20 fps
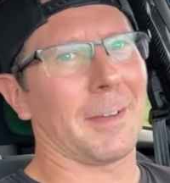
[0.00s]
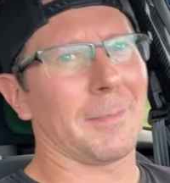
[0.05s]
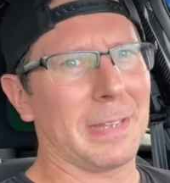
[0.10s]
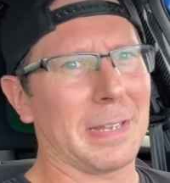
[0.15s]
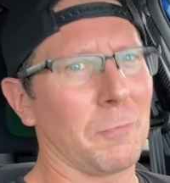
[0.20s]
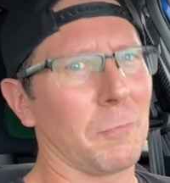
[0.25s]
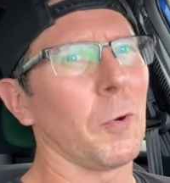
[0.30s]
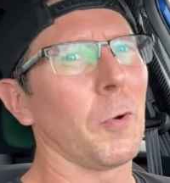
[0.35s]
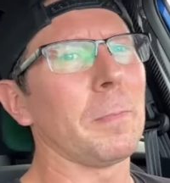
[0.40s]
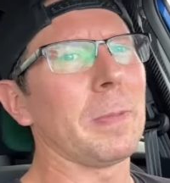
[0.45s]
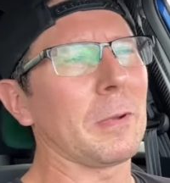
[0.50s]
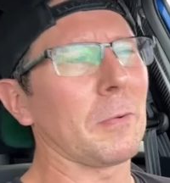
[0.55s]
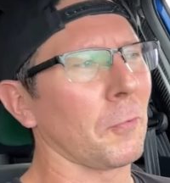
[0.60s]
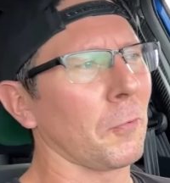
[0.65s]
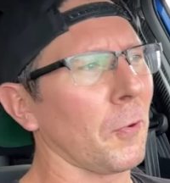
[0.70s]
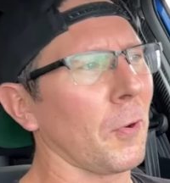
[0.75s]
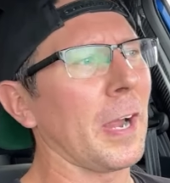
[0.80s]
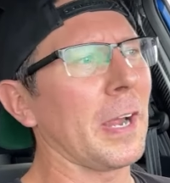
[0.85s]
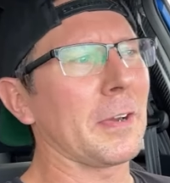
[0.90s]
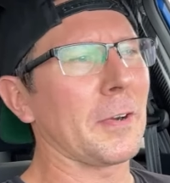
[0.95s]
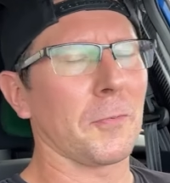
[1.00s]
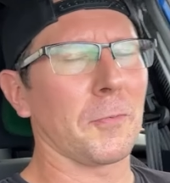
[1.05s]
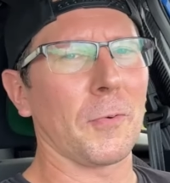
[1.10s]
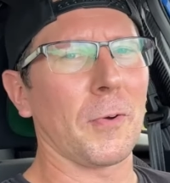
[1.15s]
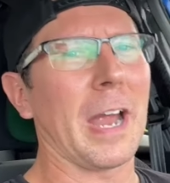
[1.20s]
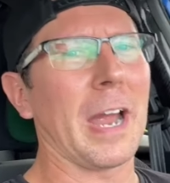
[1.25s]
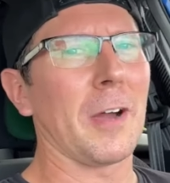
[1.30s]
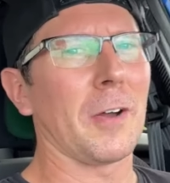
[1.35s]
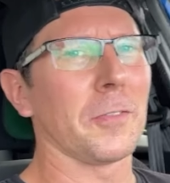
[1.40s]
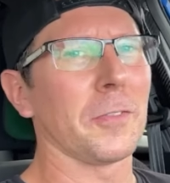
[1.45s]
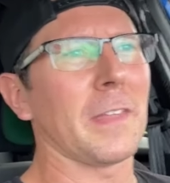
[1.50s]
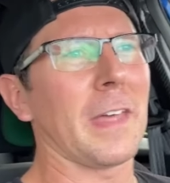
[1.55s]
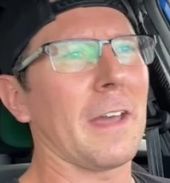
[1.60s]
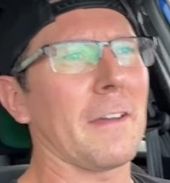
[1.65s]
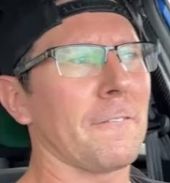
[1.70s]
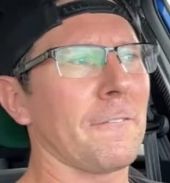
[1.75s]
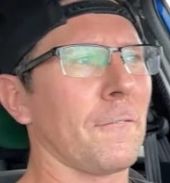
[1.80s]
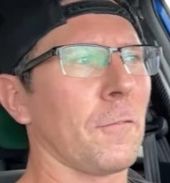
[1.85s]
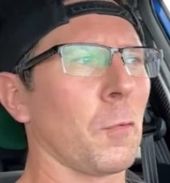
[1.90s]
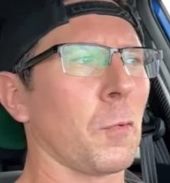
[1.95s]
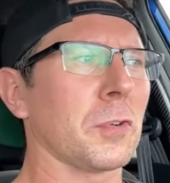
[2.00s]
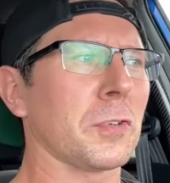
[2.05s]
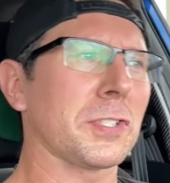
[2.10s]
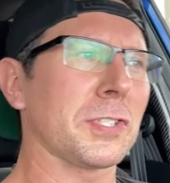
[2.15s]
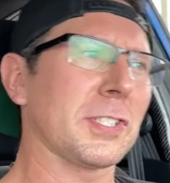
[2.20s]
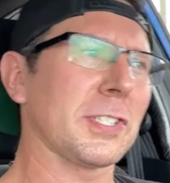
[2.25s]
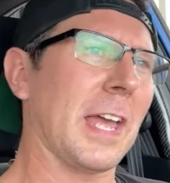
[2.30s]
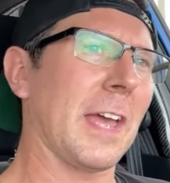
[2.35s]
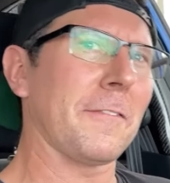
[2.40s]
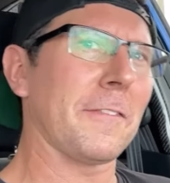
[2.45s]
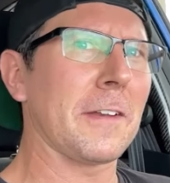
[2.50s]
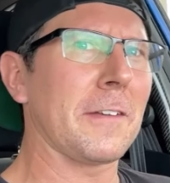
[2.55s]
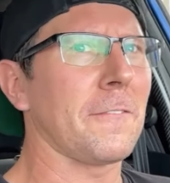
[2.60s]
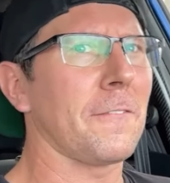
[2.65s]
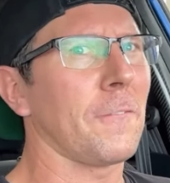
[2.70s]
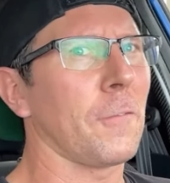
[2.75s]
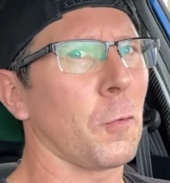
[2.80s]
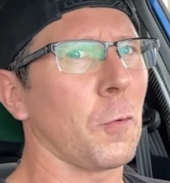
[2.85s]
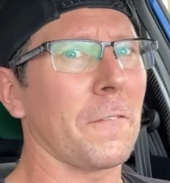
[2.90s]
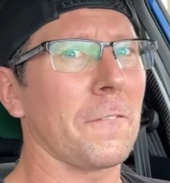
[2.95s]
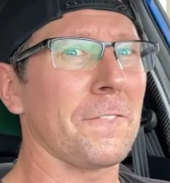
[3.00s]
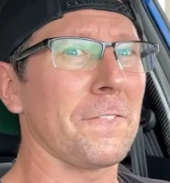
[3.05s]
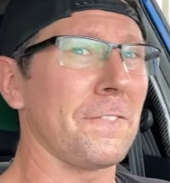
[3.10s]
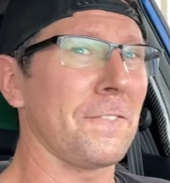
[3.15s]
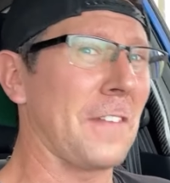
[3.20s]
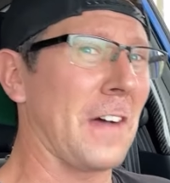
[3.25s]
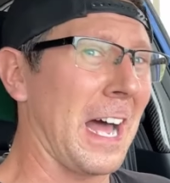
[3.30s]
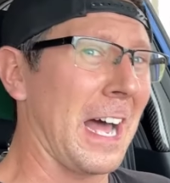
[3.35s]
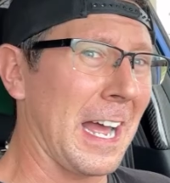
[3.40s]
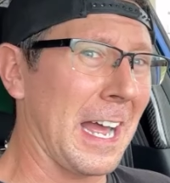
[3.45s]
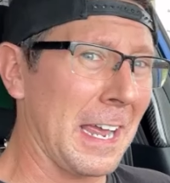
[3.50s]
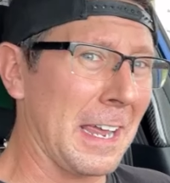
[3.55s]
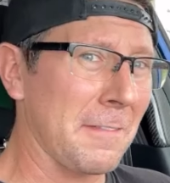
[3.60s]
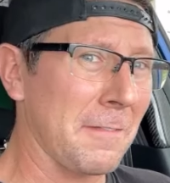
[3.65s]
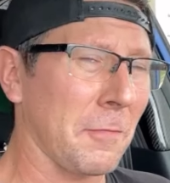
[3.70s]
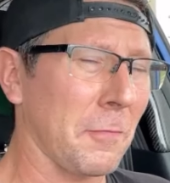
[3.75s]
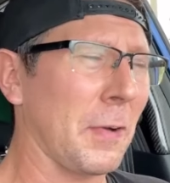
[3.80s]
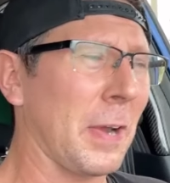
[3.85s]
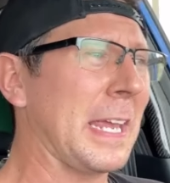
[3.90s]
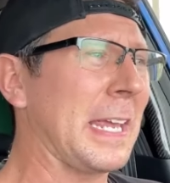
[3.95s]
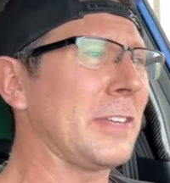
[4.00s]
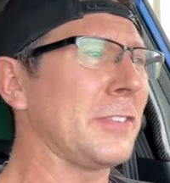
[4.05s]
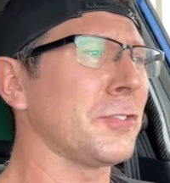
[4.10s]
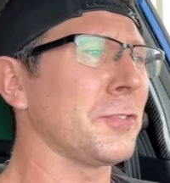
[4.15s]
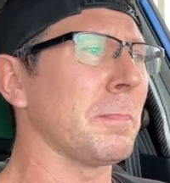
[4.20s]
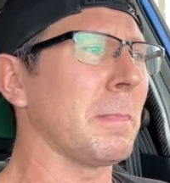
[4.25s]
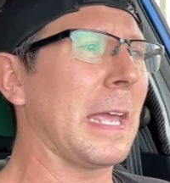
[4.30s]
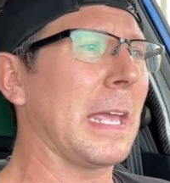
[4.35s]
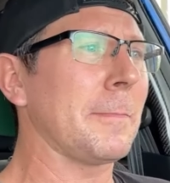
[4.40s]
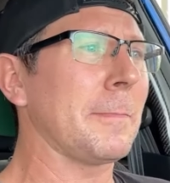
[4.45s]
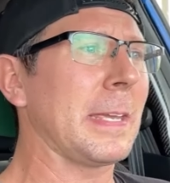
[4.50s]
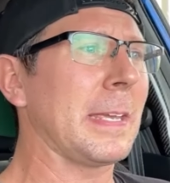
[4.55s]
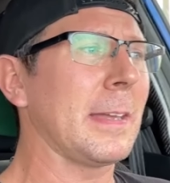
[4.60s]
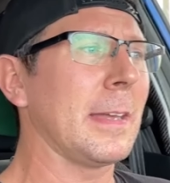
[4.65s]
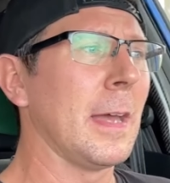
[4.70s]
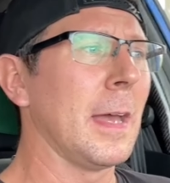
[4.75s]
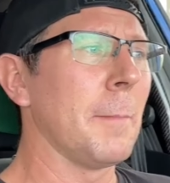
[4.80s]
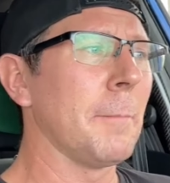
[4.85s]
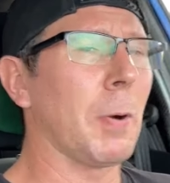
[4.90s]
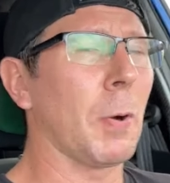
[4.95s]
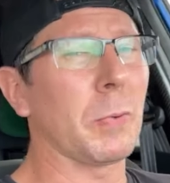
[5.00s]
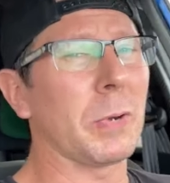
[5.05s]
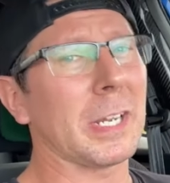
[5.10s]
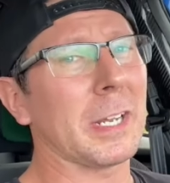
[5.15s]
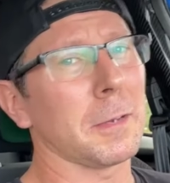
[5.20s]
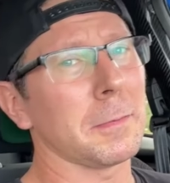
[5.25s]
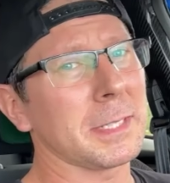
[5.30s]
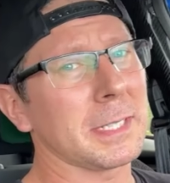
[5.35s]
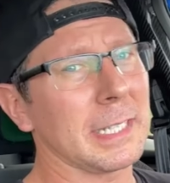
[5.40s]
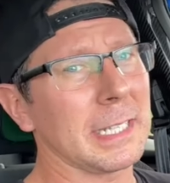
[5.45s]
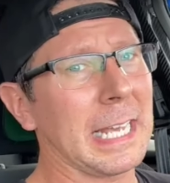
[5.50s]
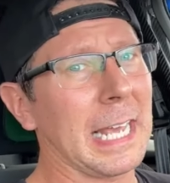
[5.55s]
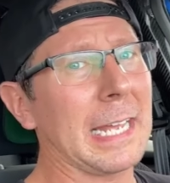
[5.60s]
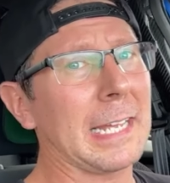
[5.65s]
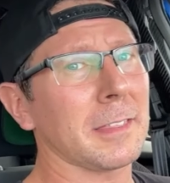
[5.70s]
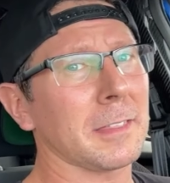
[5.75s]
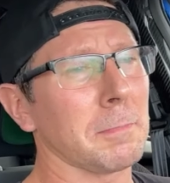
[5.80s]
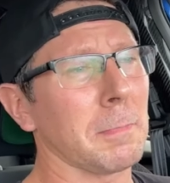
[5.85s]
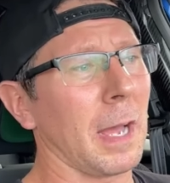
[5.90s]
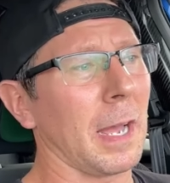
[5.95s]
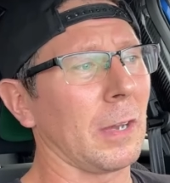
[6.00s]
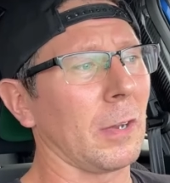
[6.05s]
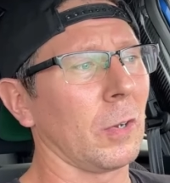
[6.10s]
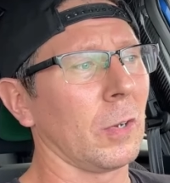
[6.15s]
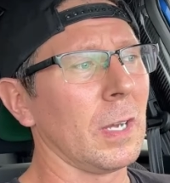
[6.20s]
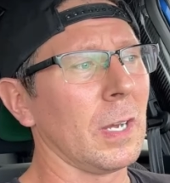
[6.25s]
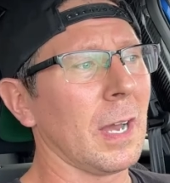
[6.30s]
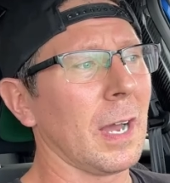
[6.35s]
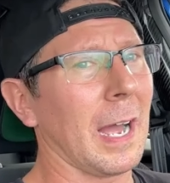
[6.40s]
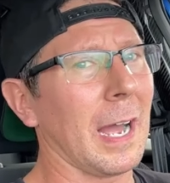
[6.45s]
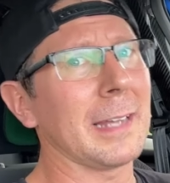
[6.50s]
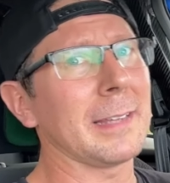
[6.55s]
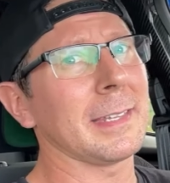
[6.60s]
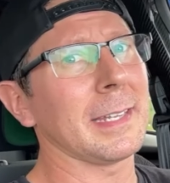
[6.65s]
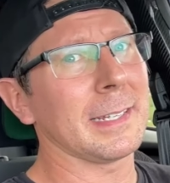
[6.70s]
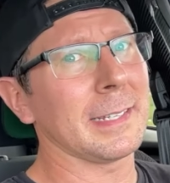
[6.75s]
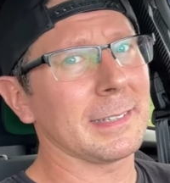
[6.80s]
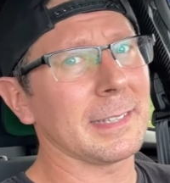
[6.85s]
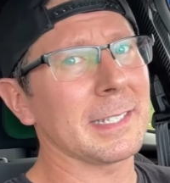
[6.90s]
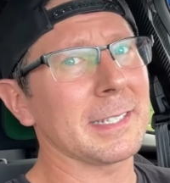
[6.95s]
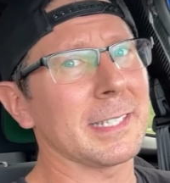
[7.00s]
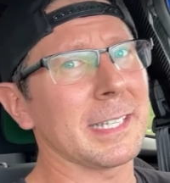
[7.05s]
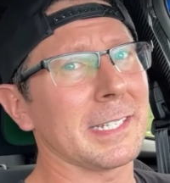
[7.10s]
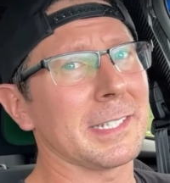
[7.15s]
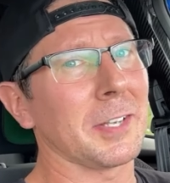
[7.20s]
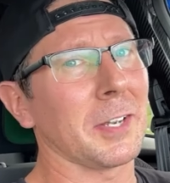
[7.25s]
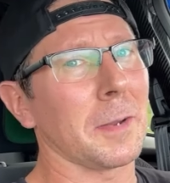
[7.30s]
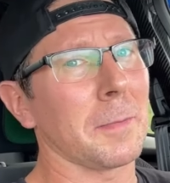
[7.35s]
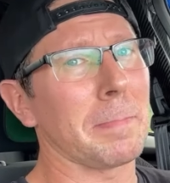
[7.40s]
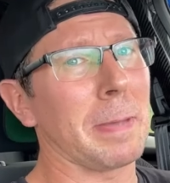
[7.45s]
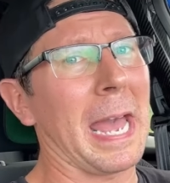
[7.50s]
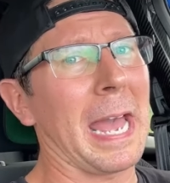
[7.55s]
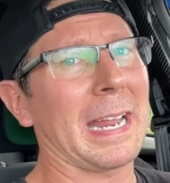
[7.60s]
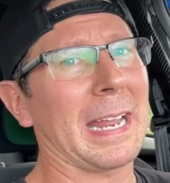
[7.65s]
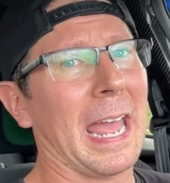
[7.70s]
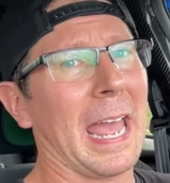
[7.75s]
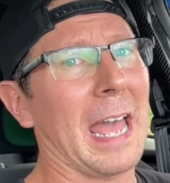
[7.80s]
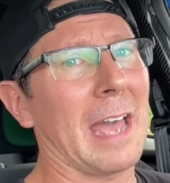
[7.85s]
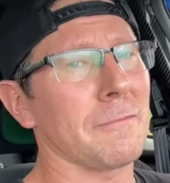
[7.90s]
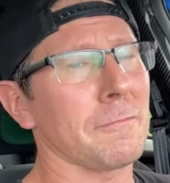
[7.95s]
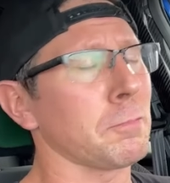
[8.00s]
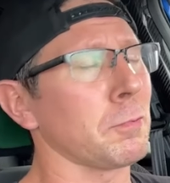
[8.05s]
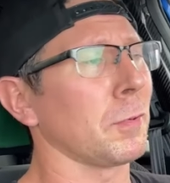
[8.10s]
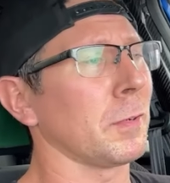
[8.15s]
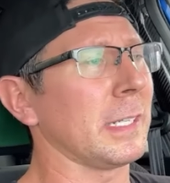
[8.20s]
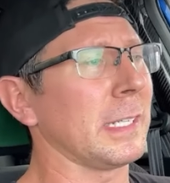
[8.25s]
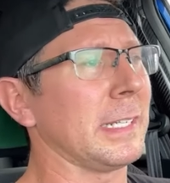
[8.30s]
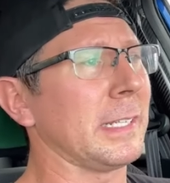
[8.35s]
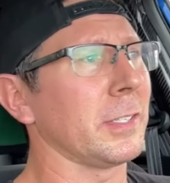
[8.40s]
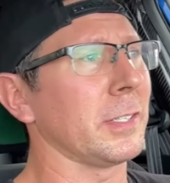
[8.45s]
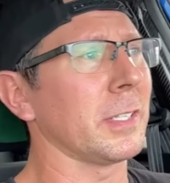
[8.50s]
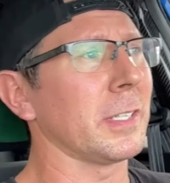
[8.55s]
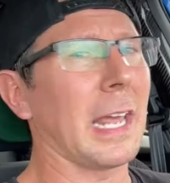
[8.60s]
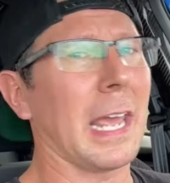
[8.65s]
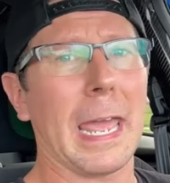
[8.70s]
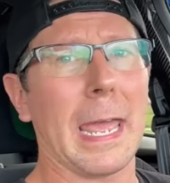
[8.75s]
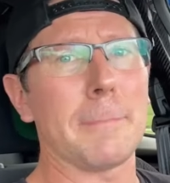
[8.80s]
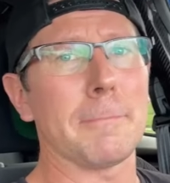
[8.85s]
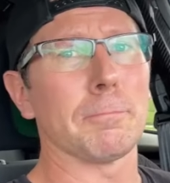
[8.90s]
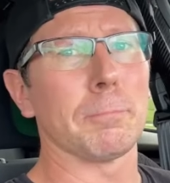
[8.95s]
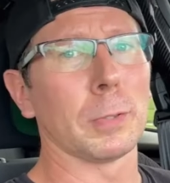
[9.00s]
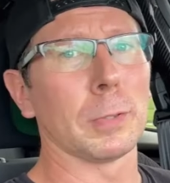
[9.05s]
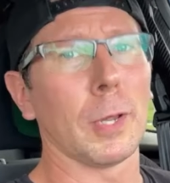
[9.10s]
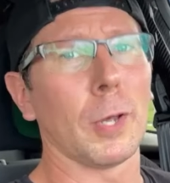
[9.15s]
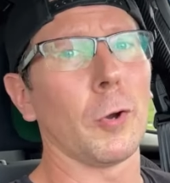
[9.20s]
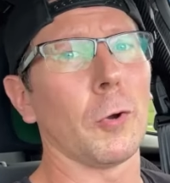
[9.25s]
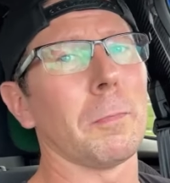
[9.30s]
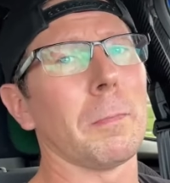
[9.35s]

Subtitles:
I mean, we'll be right around that 4.7, 4.5 range maybe, but when it comes to the 8th mile, I think this thing's gonna back half pretty good and blow